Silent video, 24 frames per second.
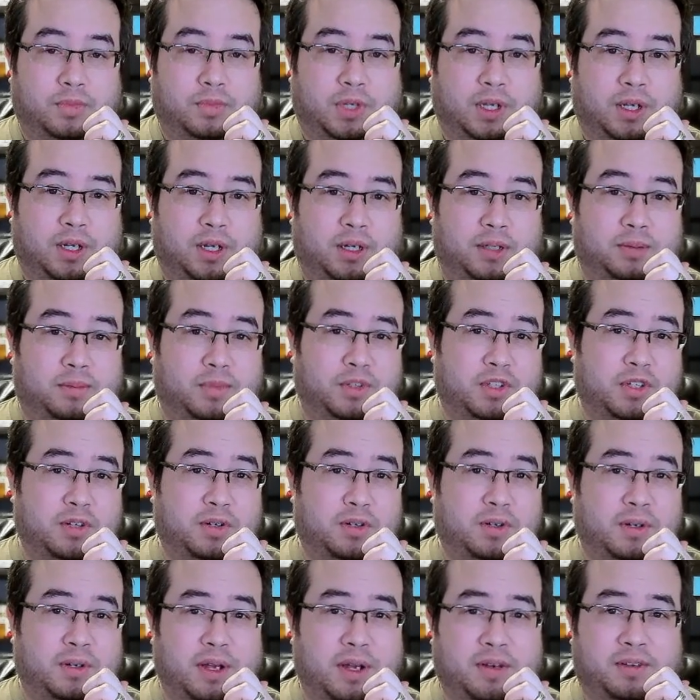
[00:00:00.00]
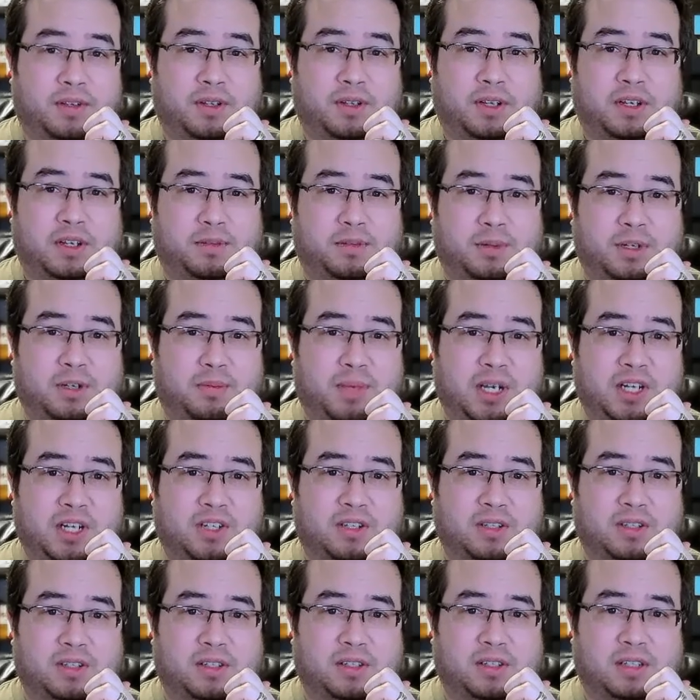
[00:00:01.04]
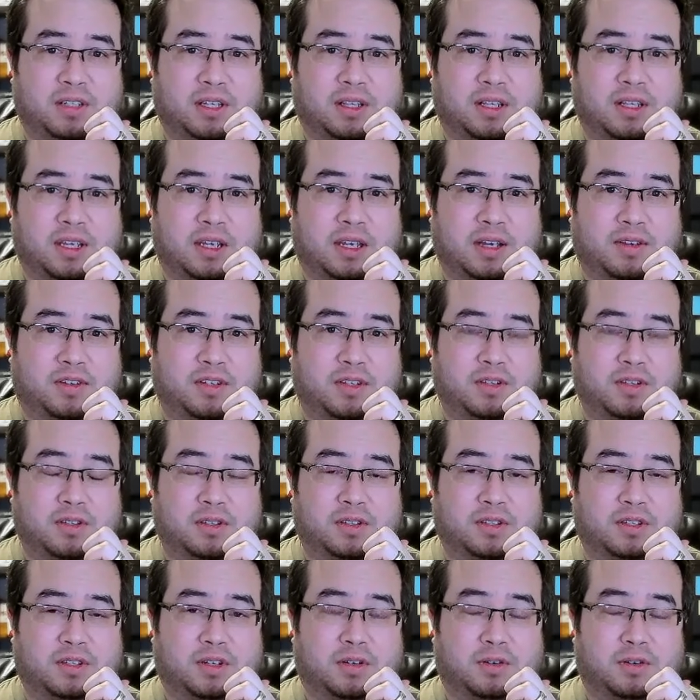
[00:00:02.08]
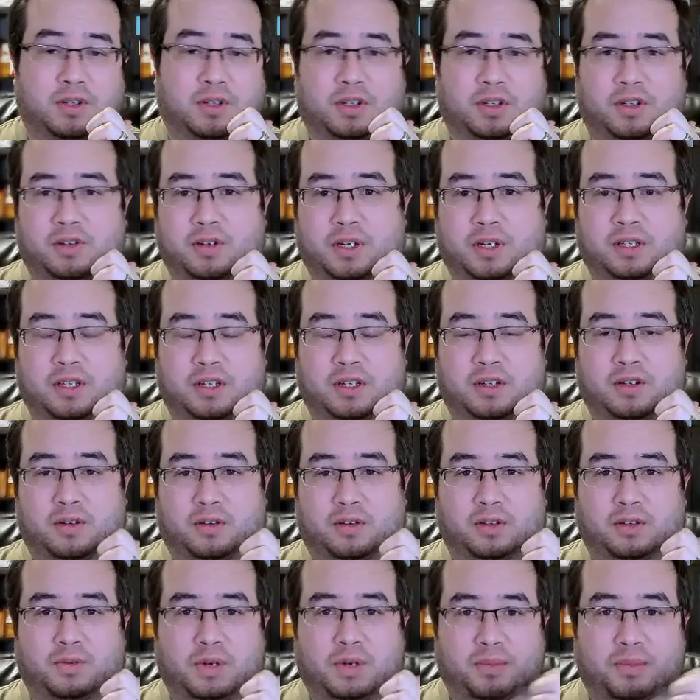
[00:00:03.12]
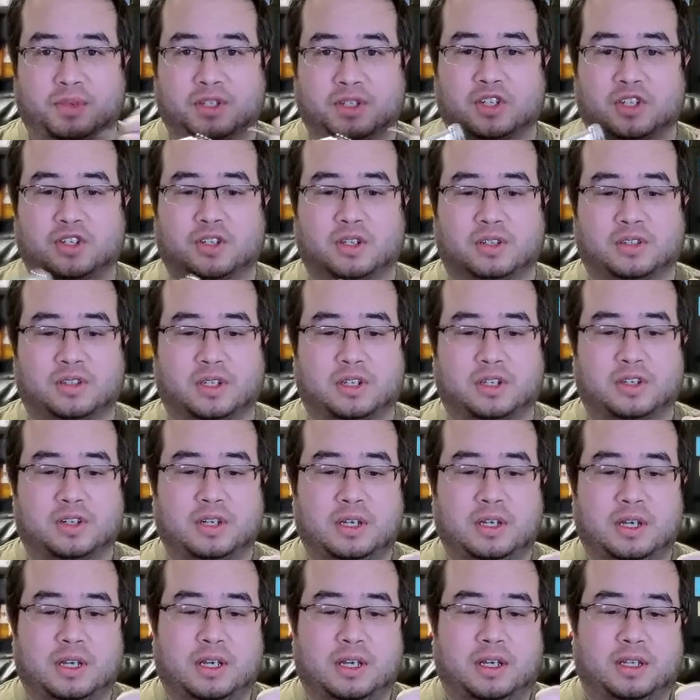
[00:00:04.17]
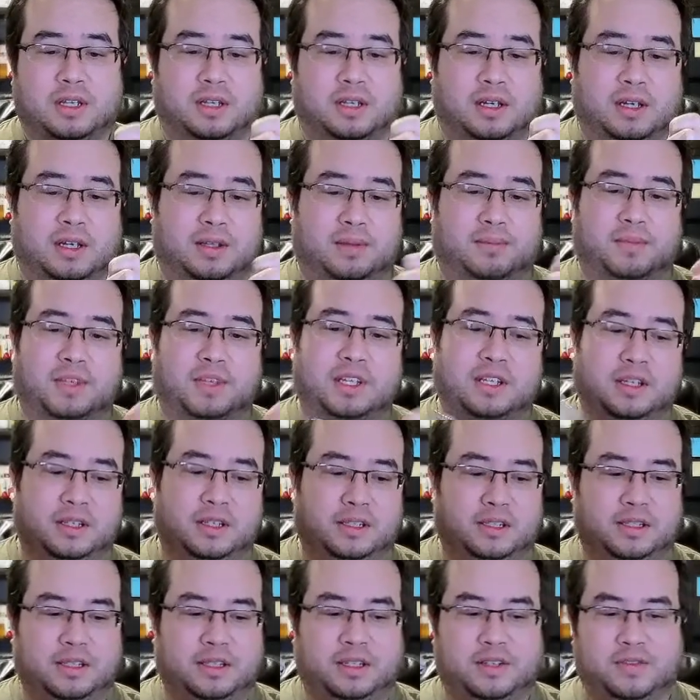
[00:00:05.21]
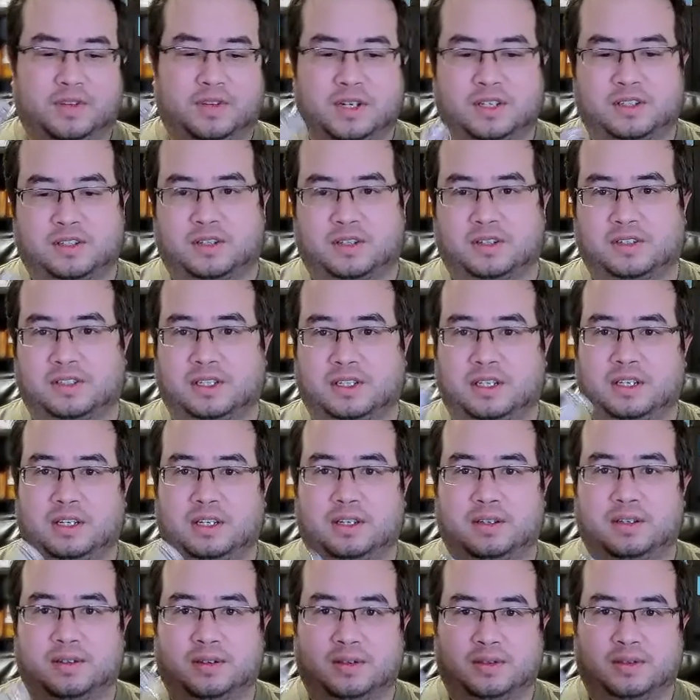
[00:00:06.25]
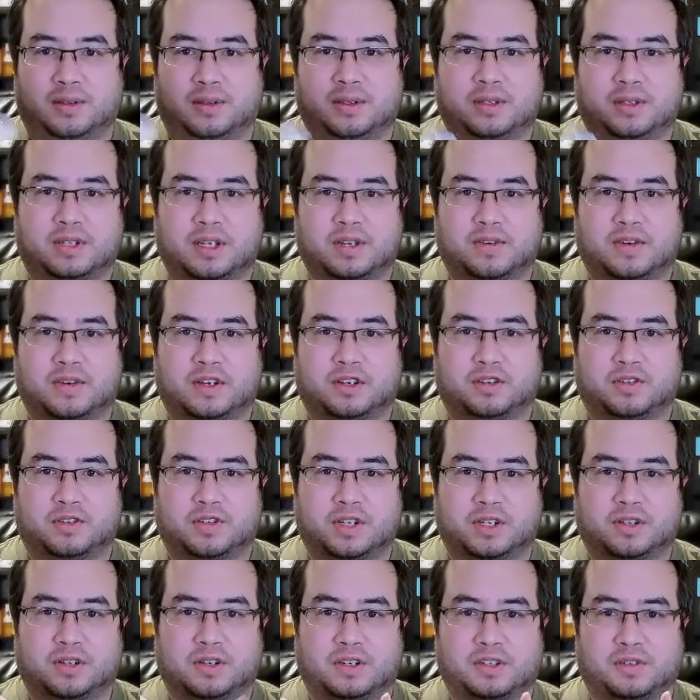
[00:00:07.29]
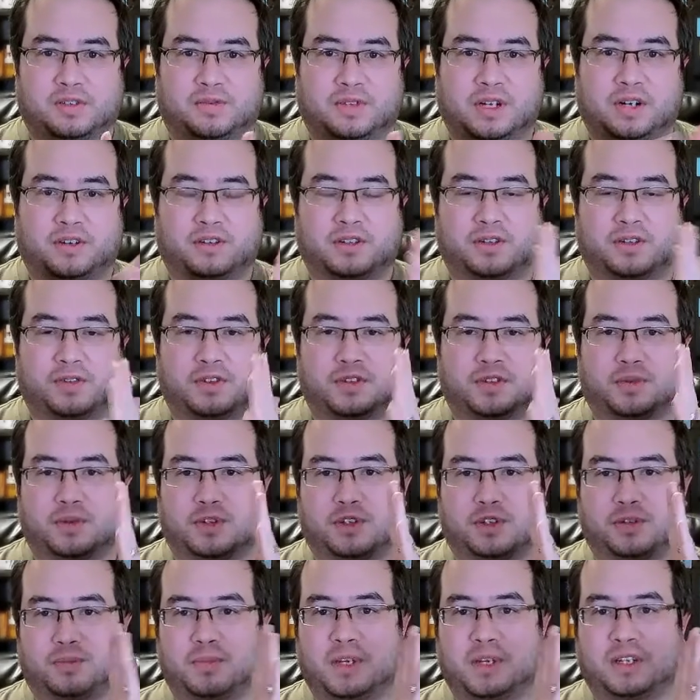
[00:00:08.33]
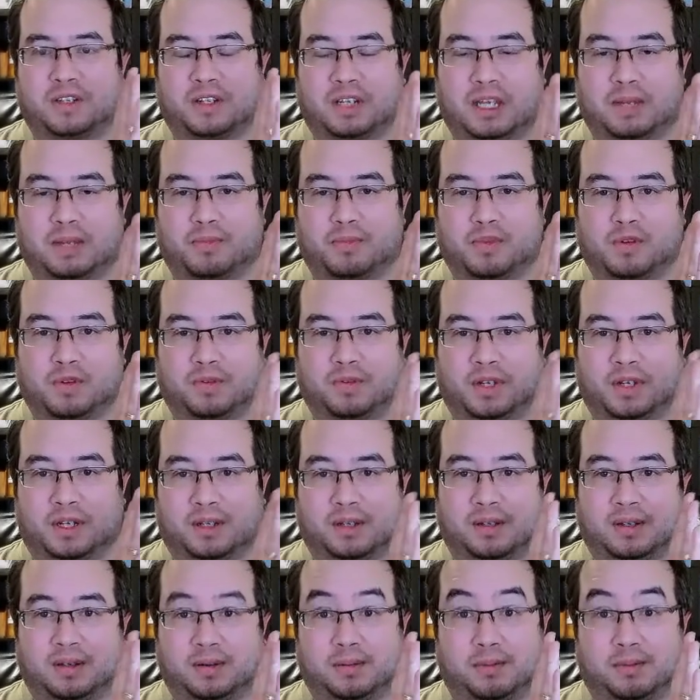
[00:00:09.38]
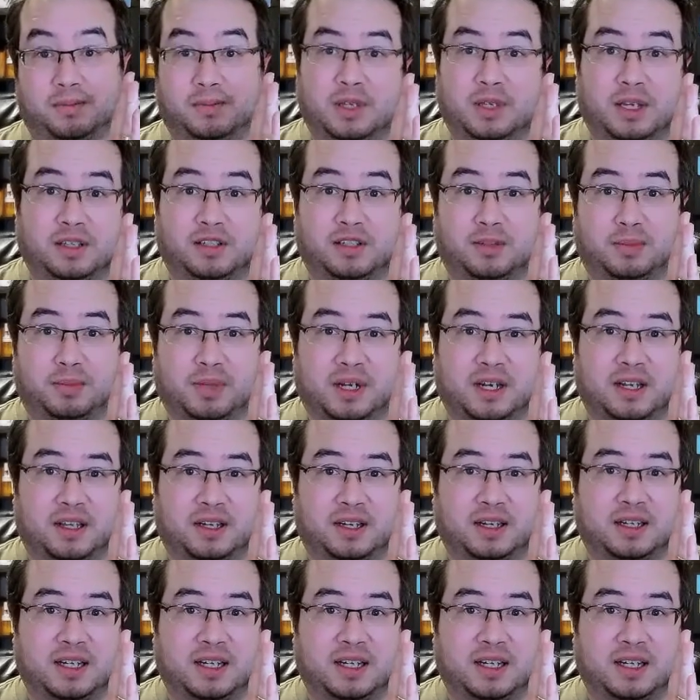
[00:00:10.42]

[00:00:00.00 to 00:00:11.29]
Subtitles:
what you have to explain to patients is that they have to use it and hold it correctly and hold the right position and such. Eli Lilly device, you can see this kind of auto injector has a flatter surface, which is meant to keep more of like supplied at like a